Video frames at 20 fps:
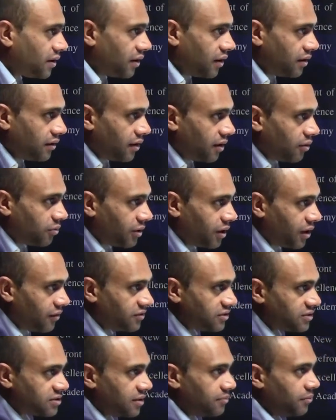and now we're
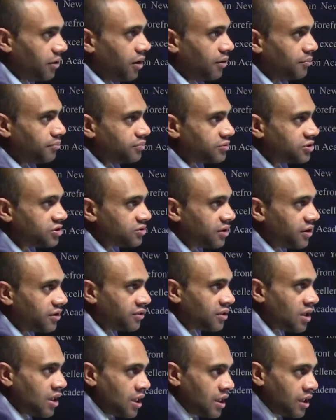having some up strength.